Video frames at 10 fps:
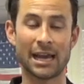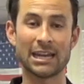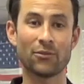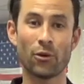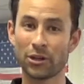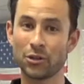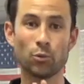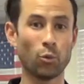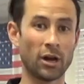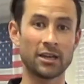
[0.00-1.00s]
I never want to do
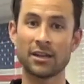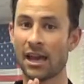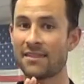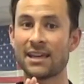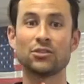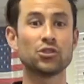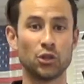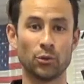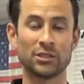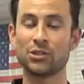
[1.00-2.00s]
1 and then
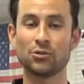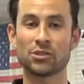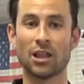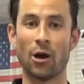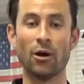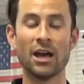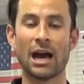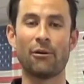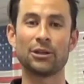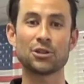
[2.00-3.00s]
2. It's too slow.
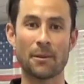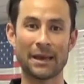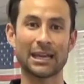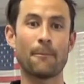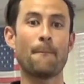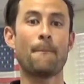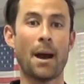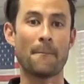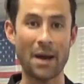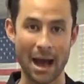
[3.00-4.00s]
I want to try and make it a
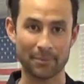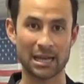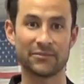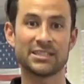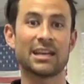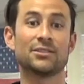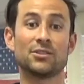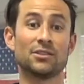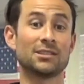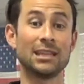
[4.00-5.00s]
pop kind of a sound, so
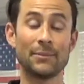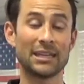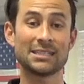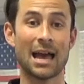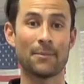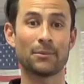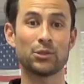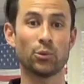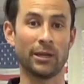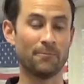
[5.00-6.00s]
there's limited time in
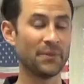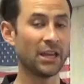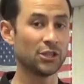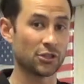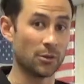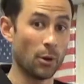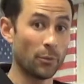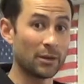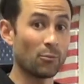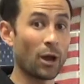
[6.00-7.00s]
between. So the
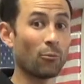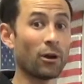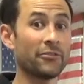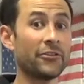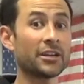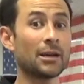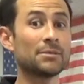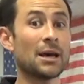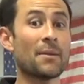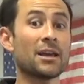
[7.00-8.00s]
moment my one foot comes
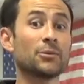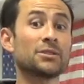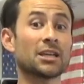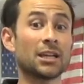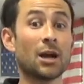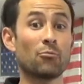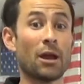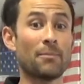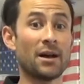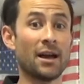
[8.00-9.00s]
up, my other one's going to come
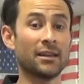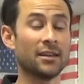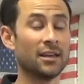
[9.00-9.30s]
right behind.